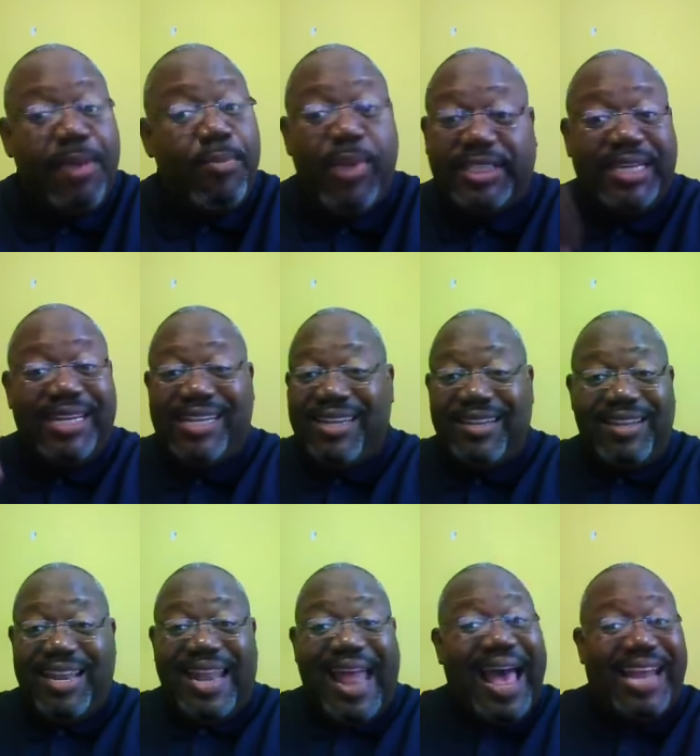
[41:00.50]
It wasn't
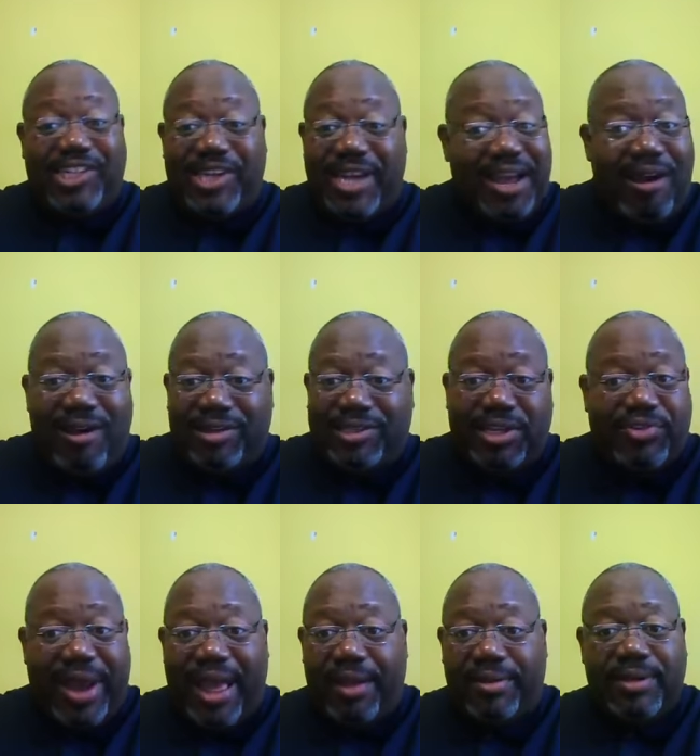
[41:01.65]
Elijah caused the
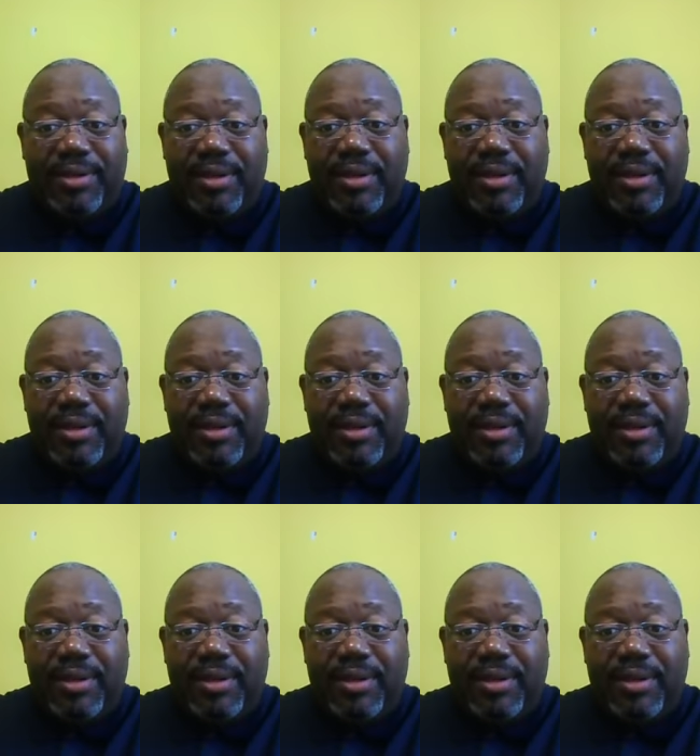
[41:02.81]
drought.